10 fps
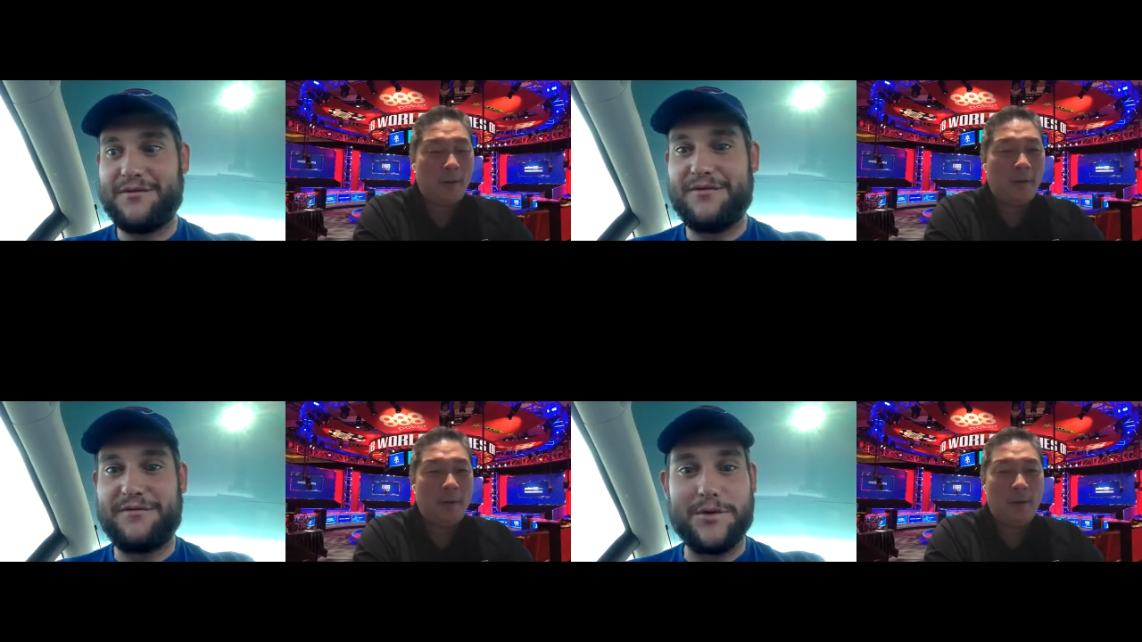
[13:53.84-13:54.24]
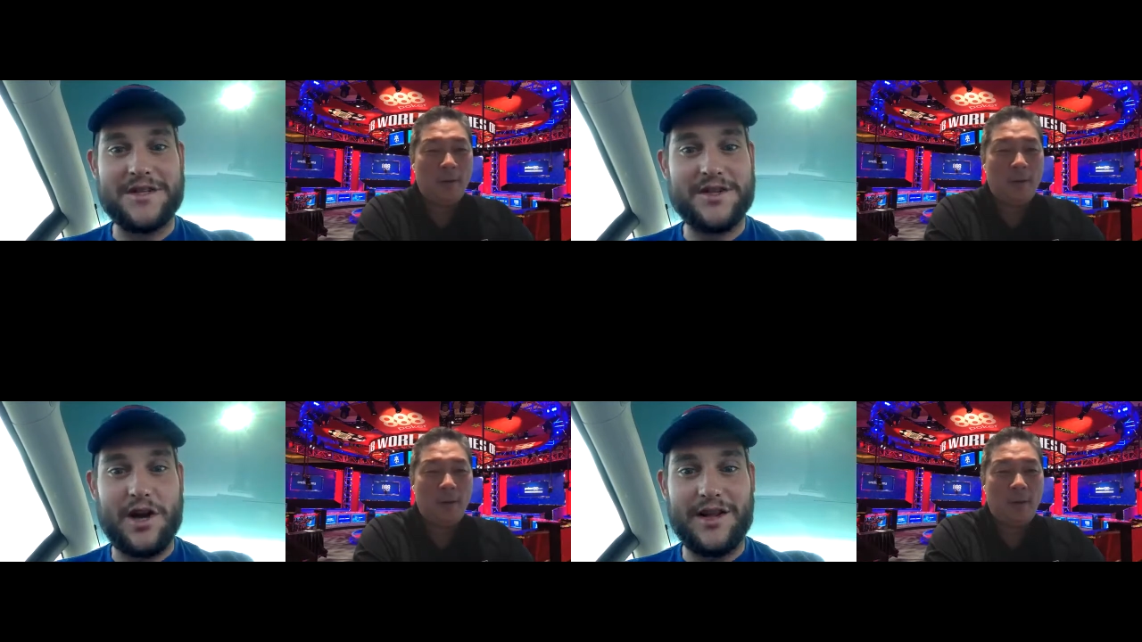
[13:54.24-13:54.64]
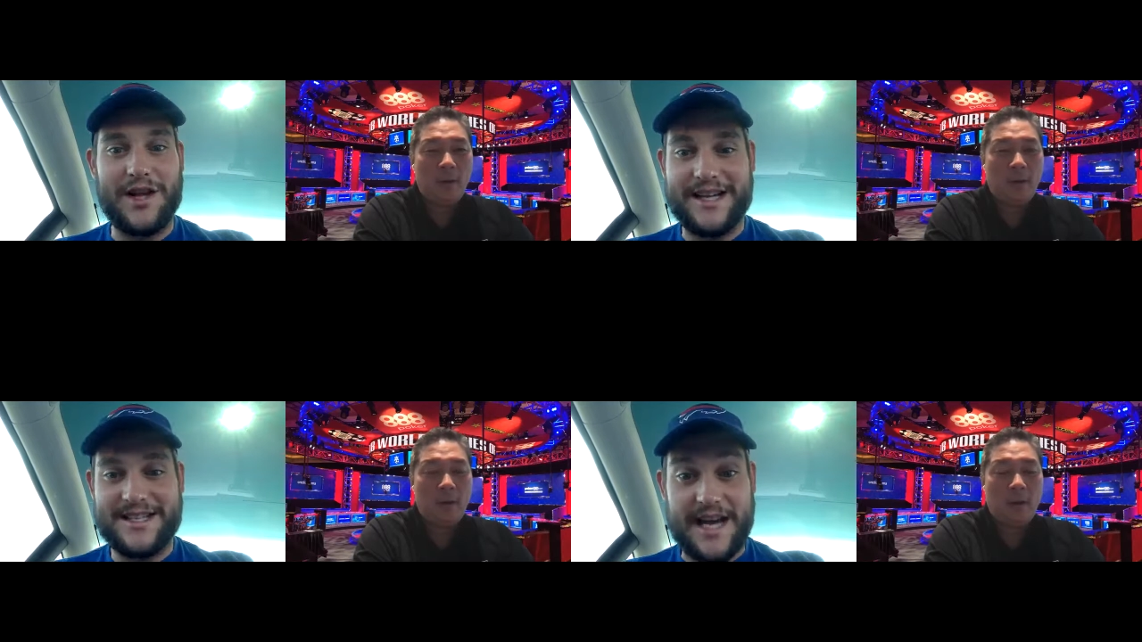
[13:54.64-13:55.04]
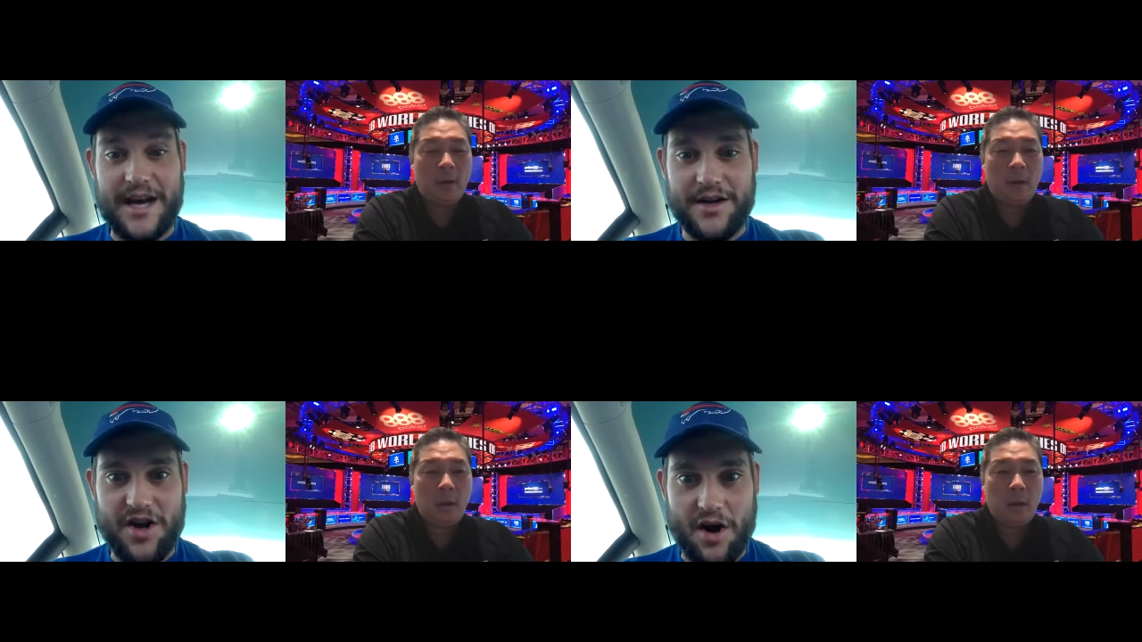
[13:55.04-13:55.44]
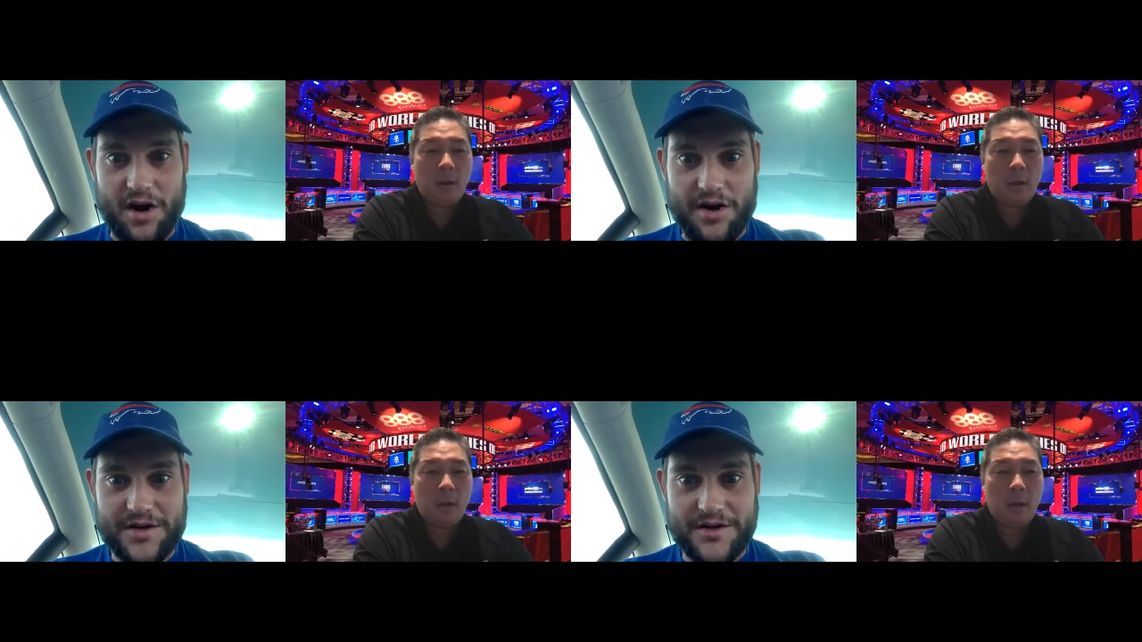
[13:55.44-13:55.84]
Speaker 1: we saw like ten
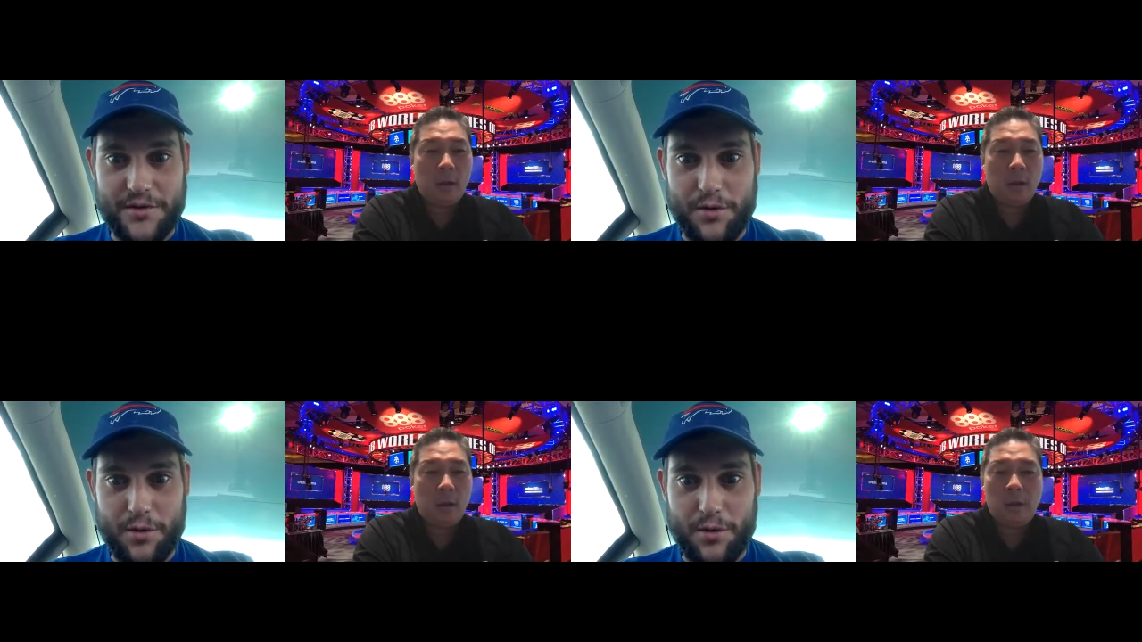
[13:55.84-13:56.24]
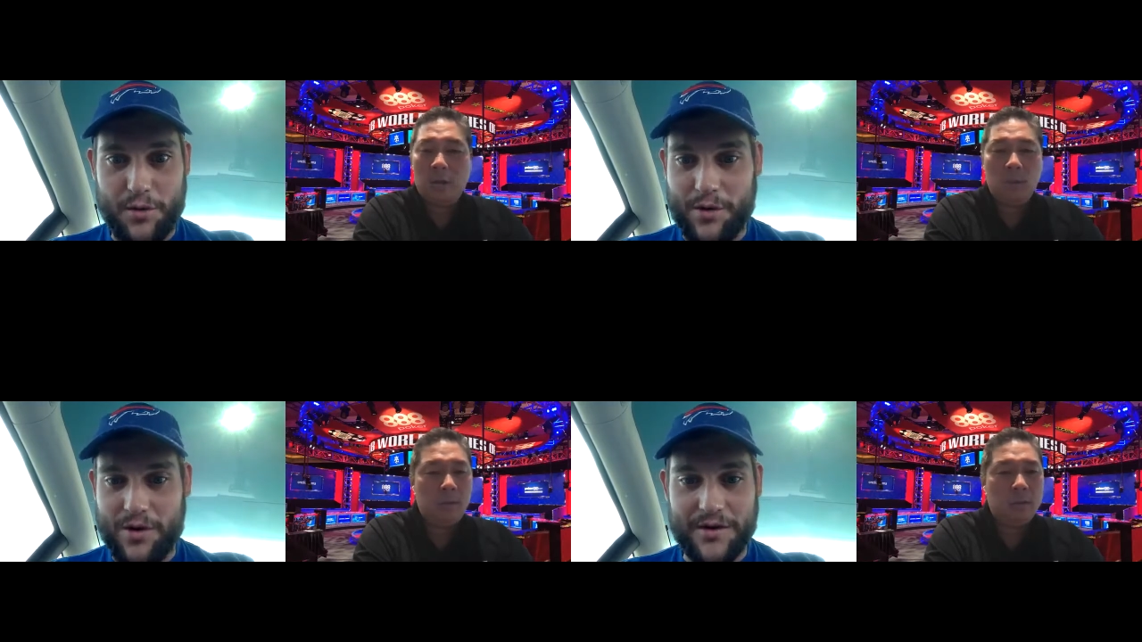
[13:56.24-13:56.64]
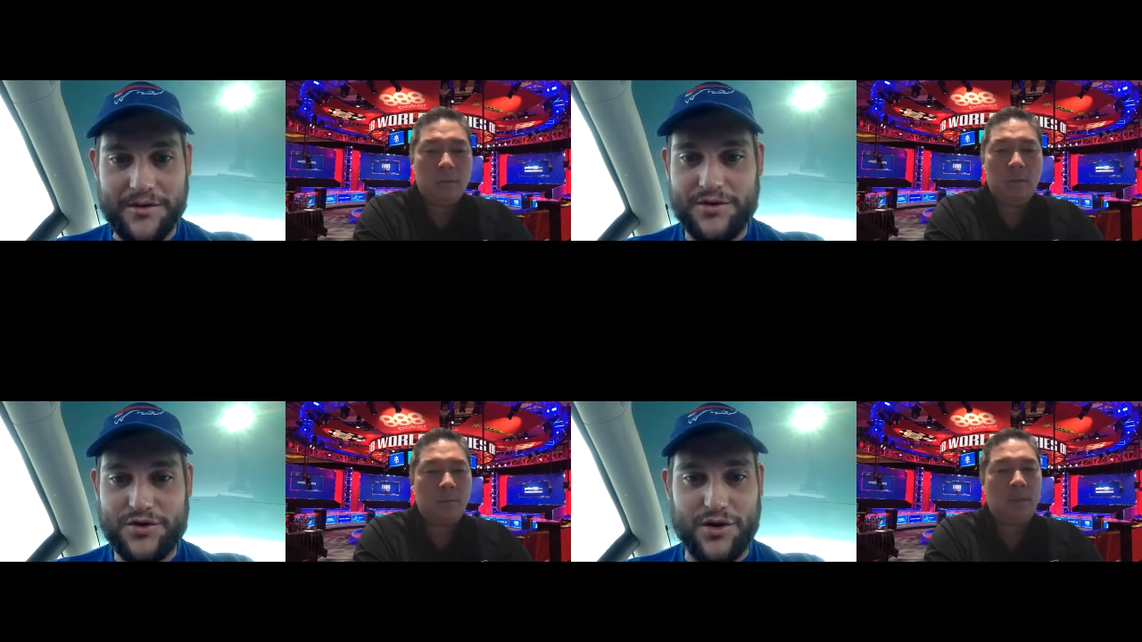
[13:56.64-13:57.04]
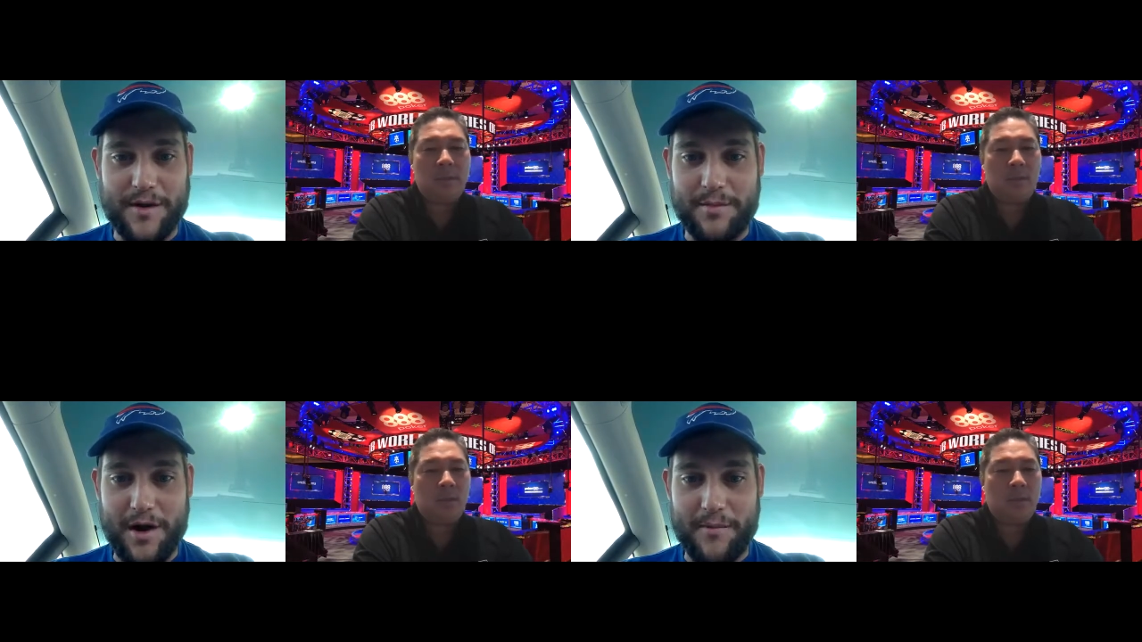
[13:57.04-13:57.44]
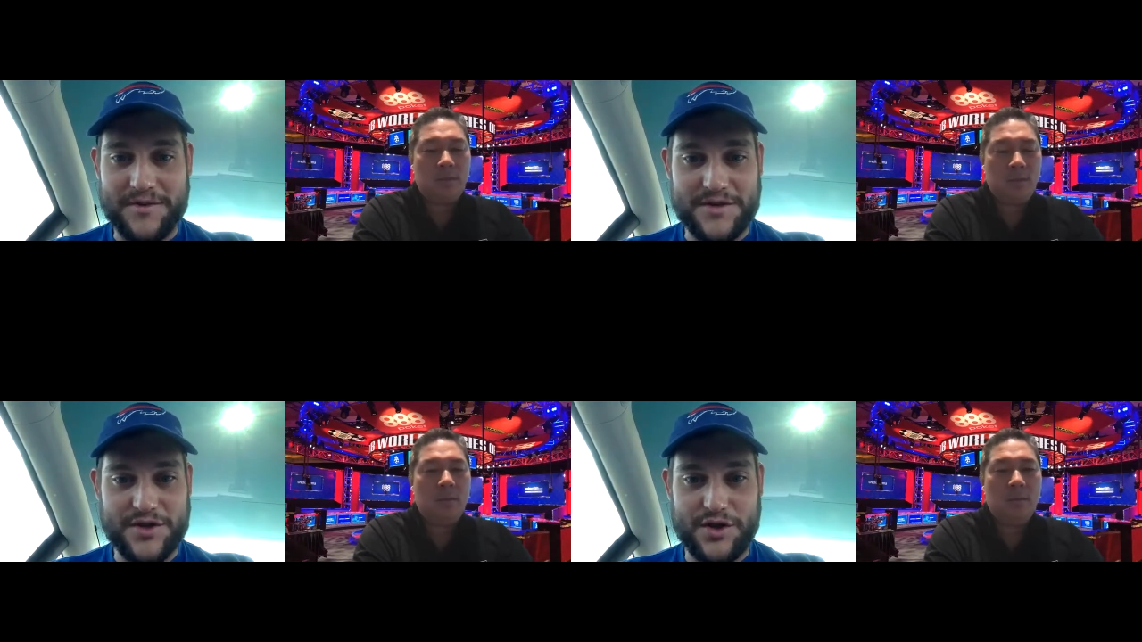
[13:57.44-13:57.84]
cars the whole trip Amazing. up the
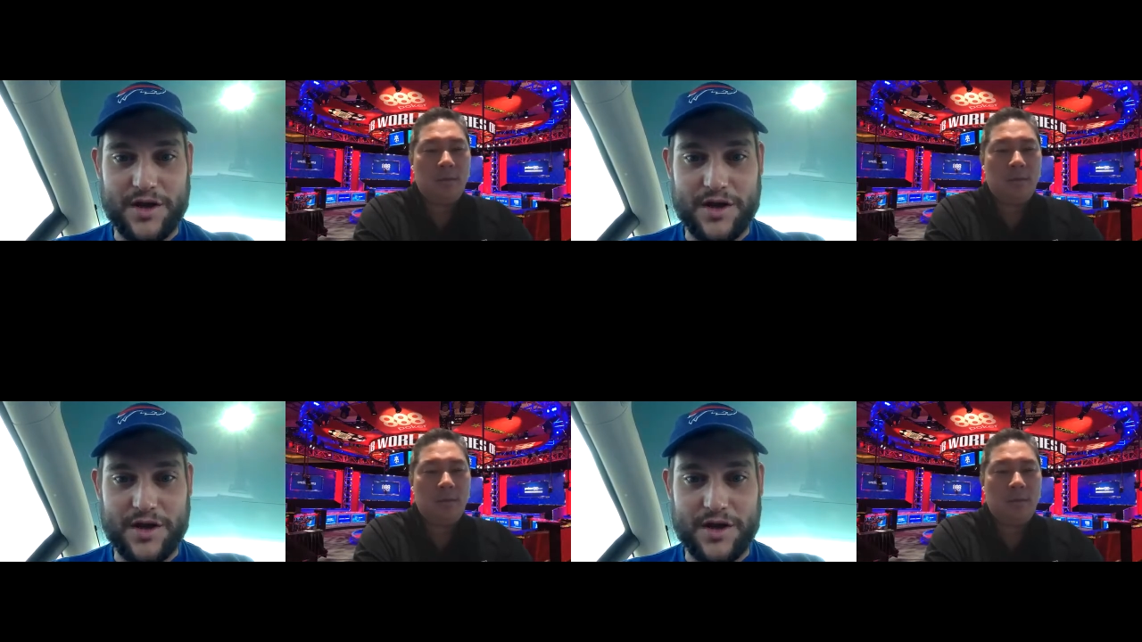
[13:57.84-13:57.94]
strip.